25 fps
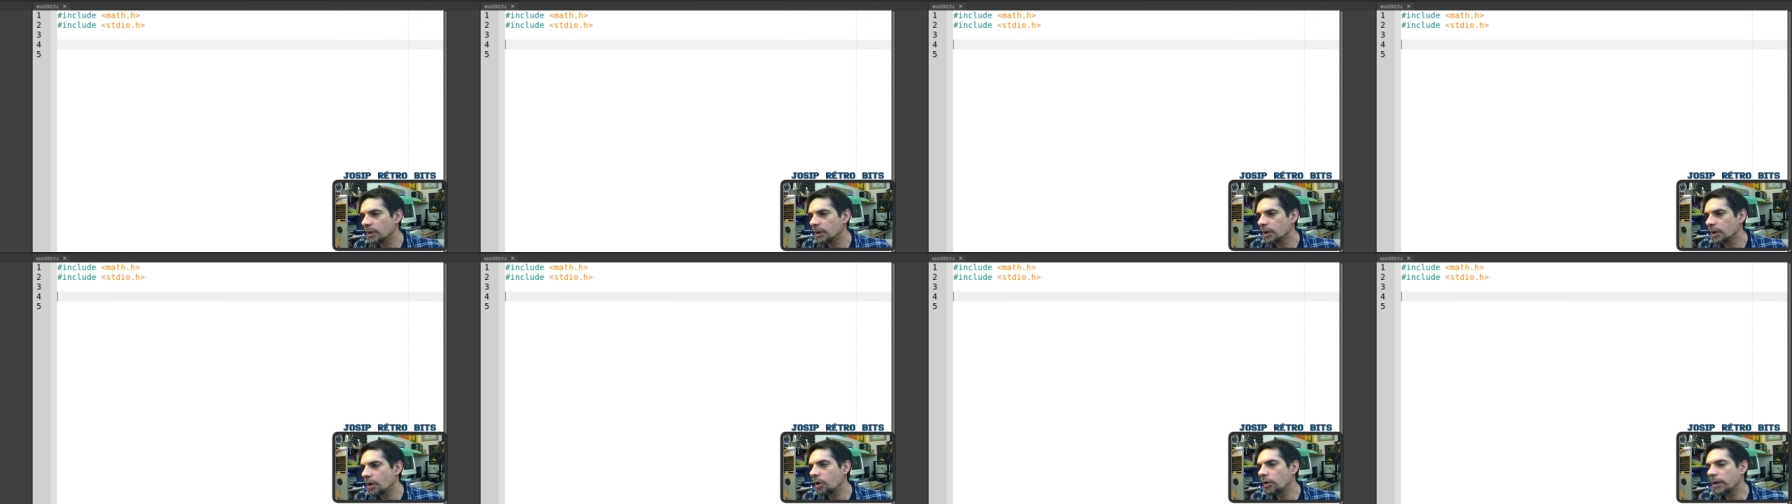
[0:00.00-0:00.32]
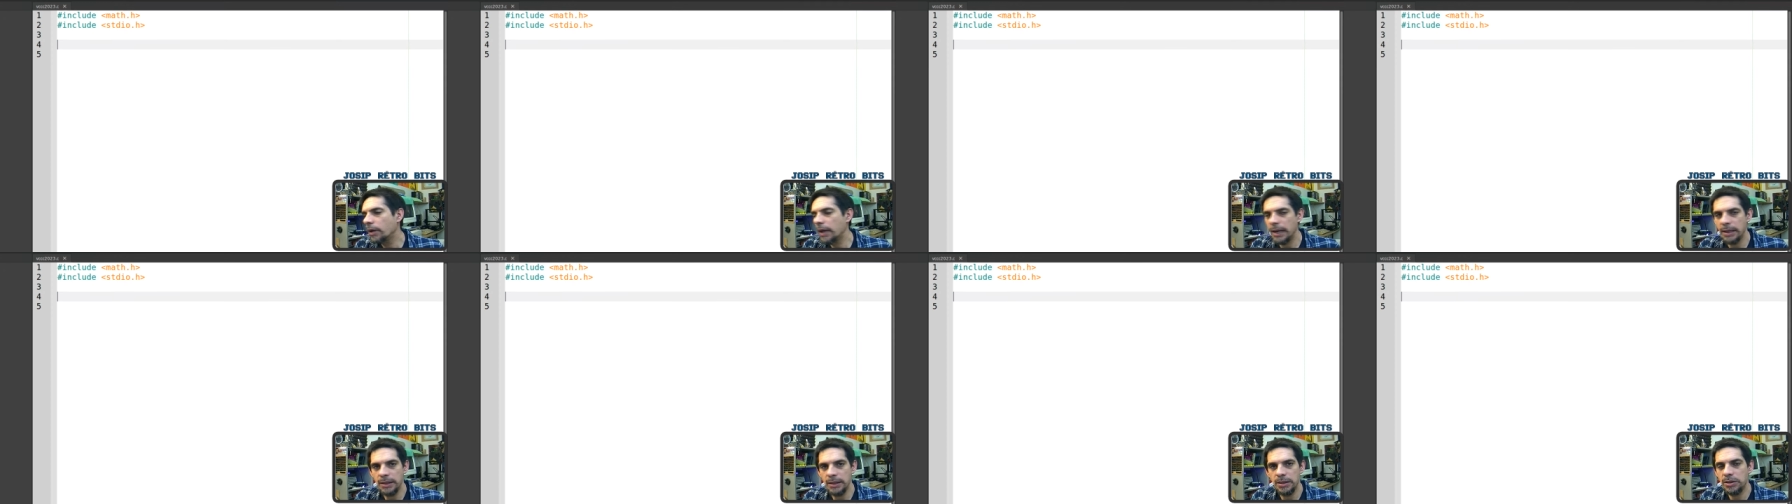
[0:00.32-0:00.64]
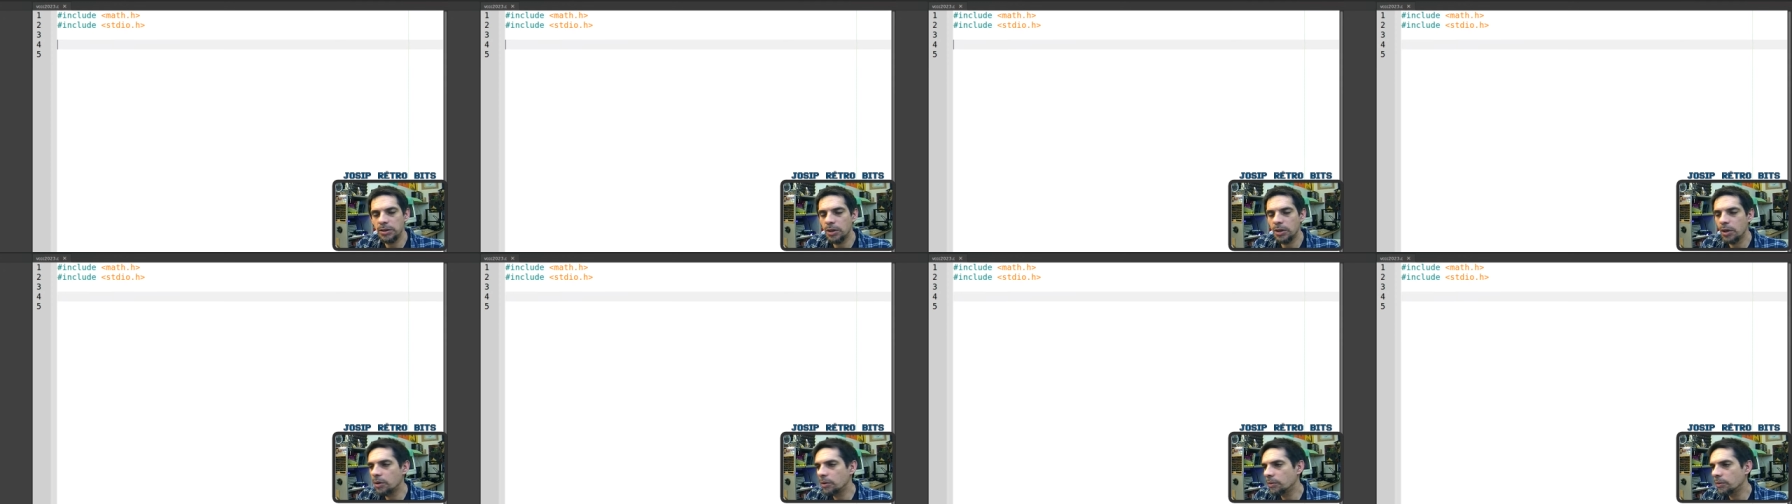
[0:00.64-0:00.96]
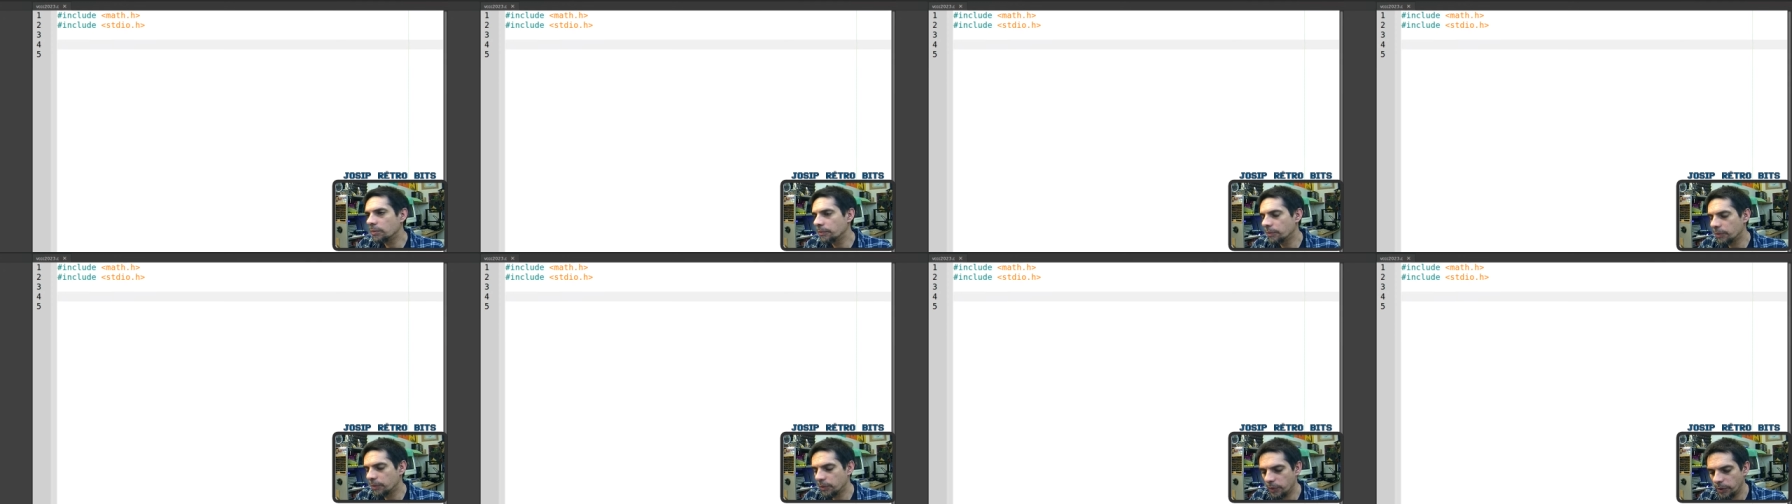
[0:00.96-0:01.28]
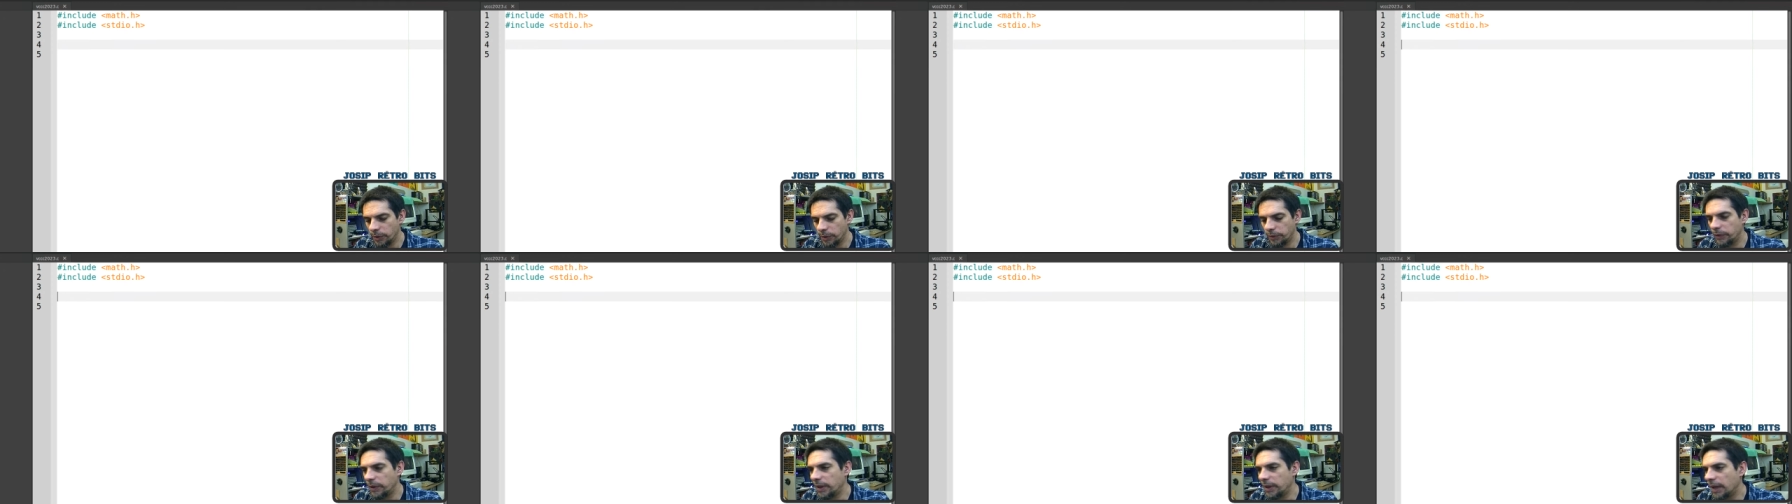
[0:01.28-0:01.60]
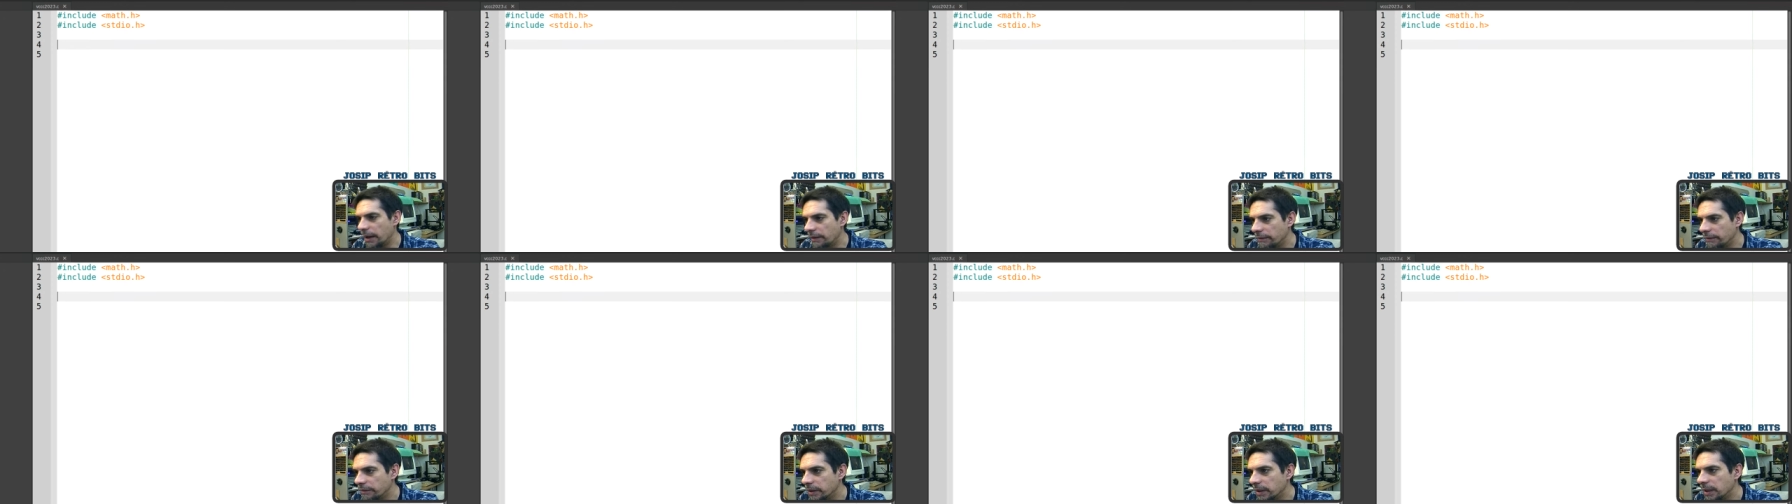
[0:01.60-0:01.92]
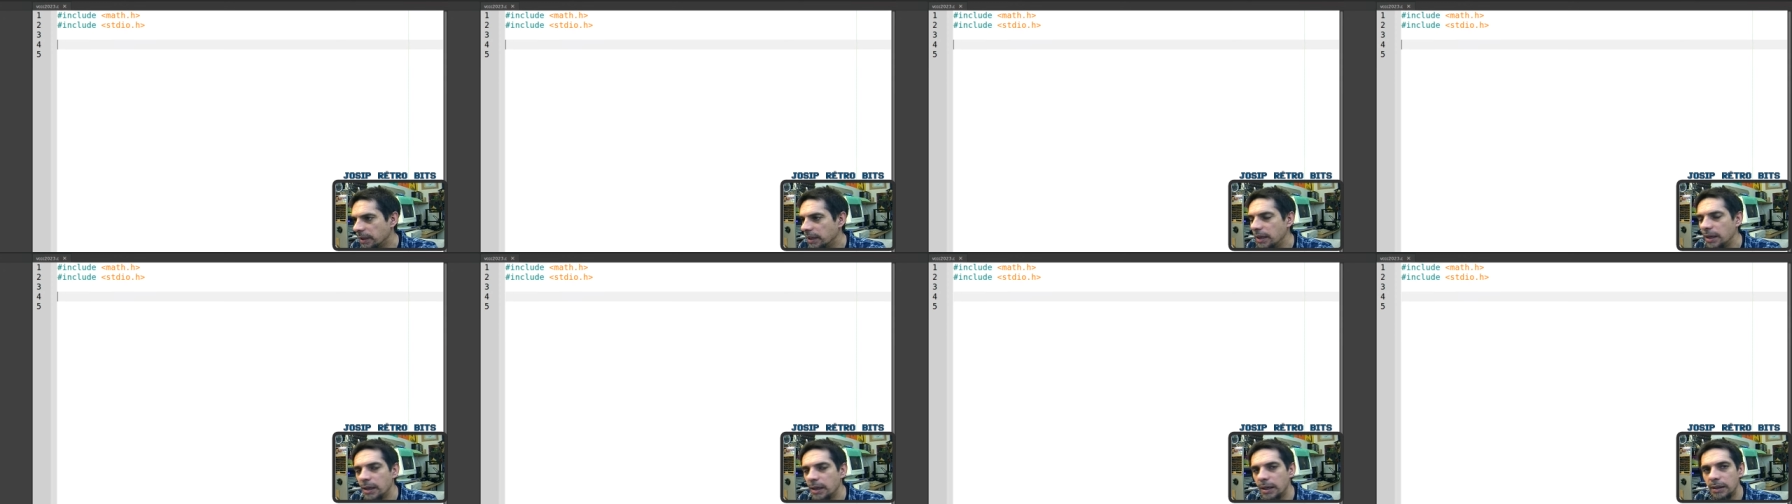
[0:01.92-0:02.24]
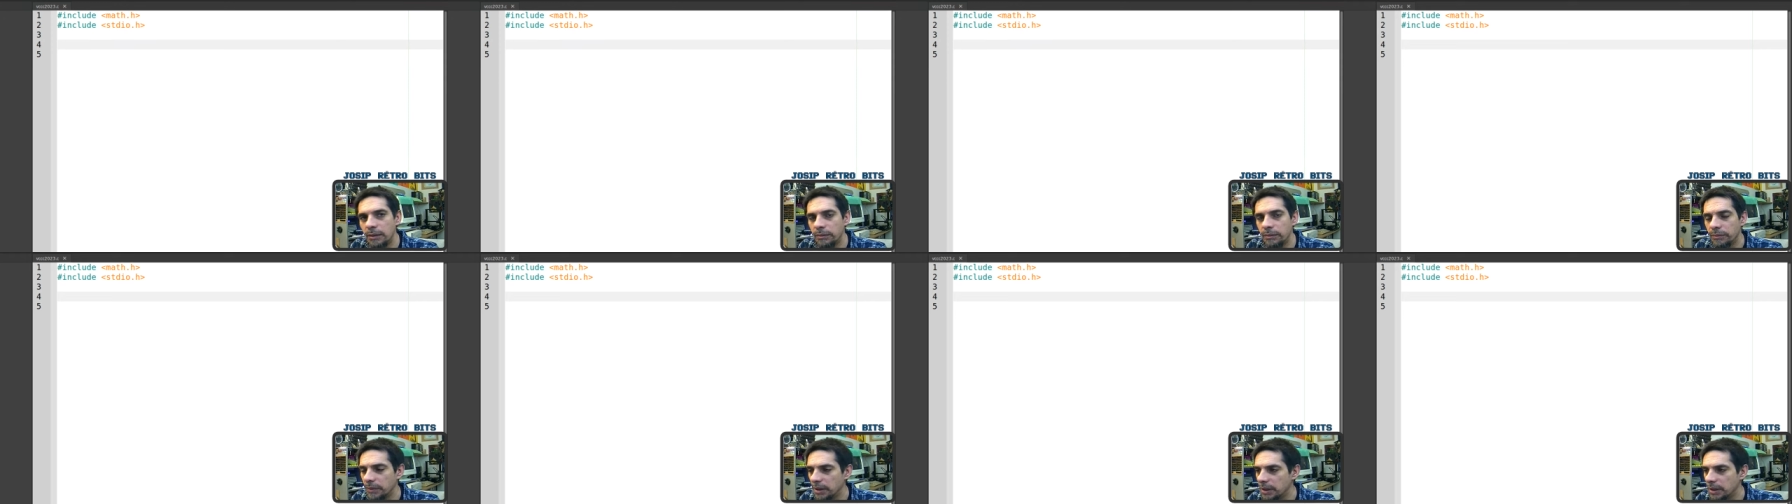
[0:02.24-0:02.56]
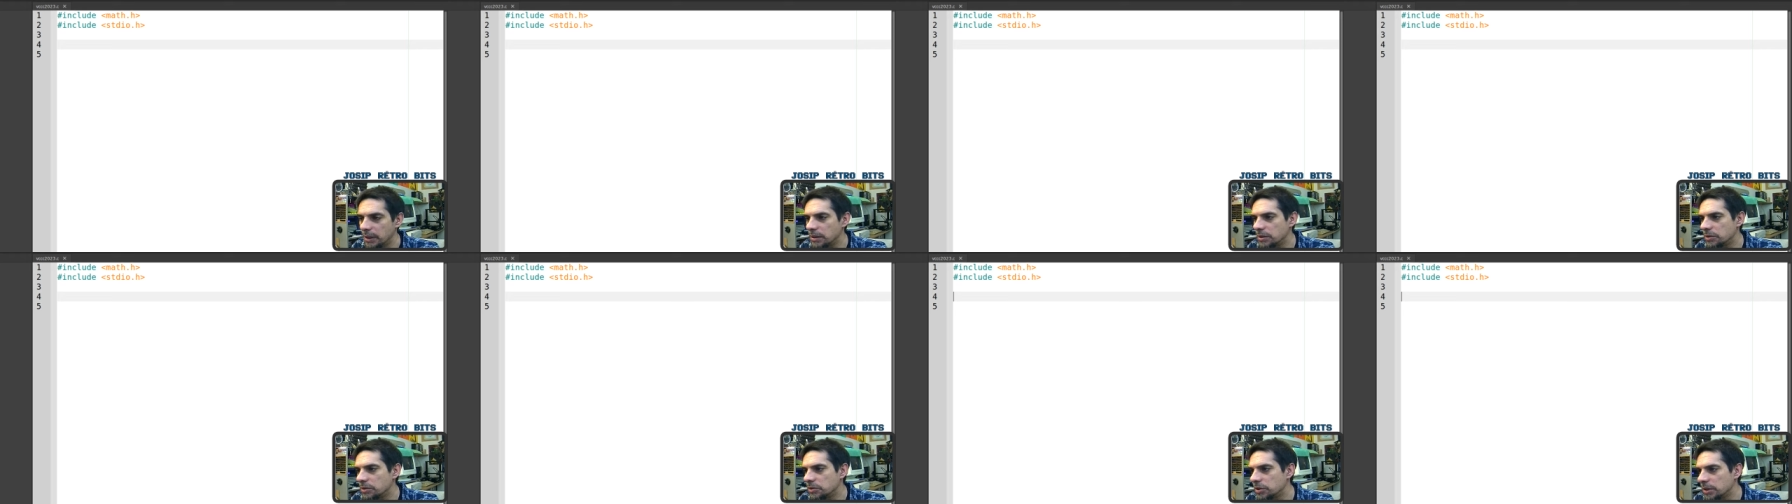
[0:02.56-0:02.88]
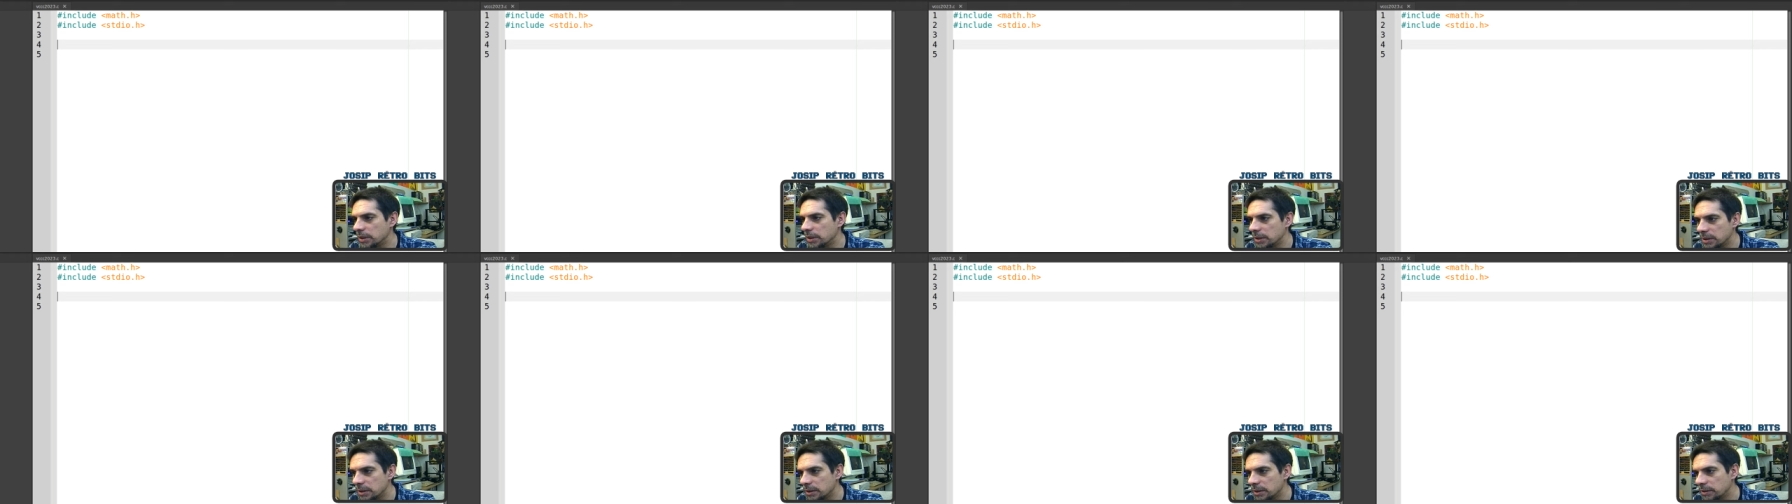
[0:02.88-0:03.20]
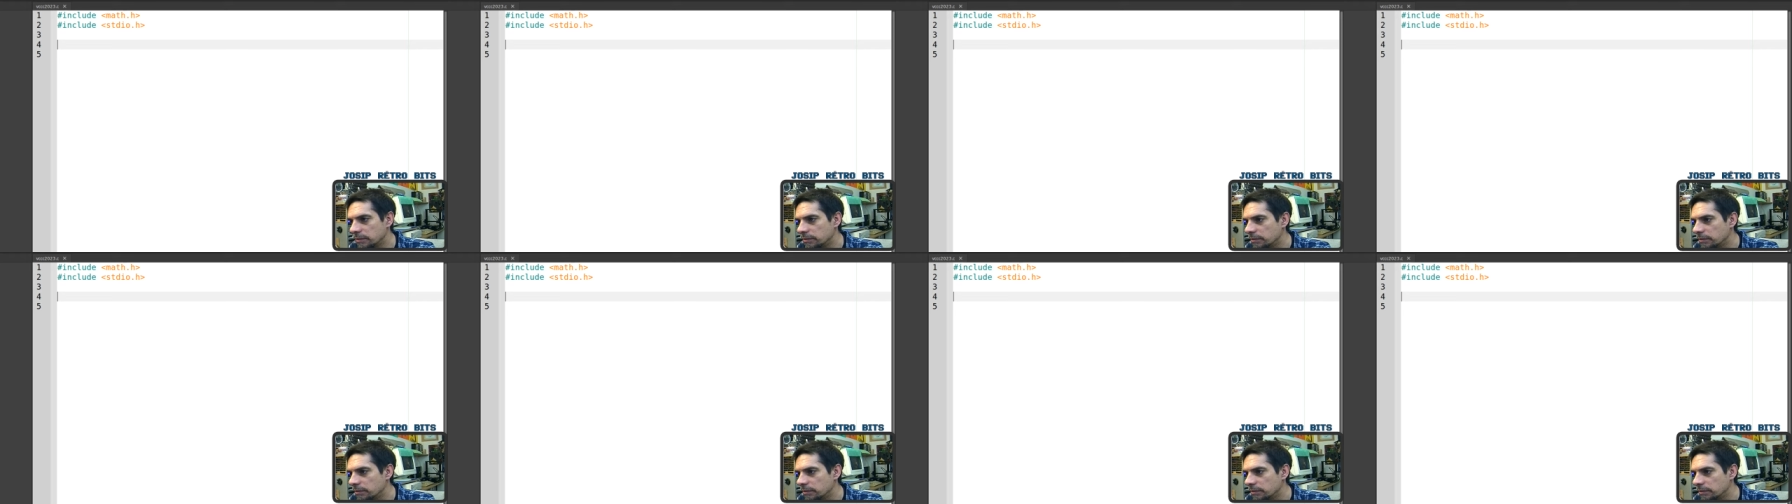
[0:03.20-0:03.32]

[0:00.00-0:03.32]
Okay, so what we have here is just